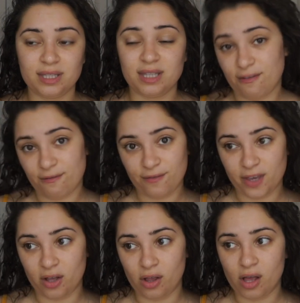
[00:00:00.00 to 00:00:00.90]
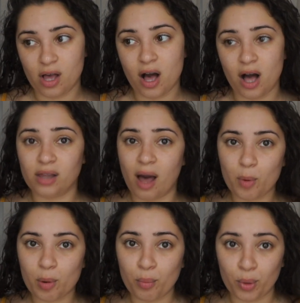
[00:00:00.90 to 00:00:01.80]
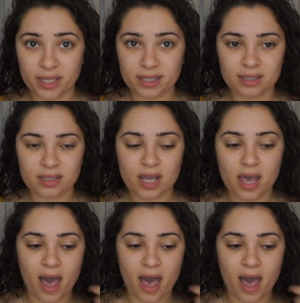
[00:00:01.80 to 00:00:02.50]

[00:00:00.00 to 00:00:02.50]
and they feel a lot more moist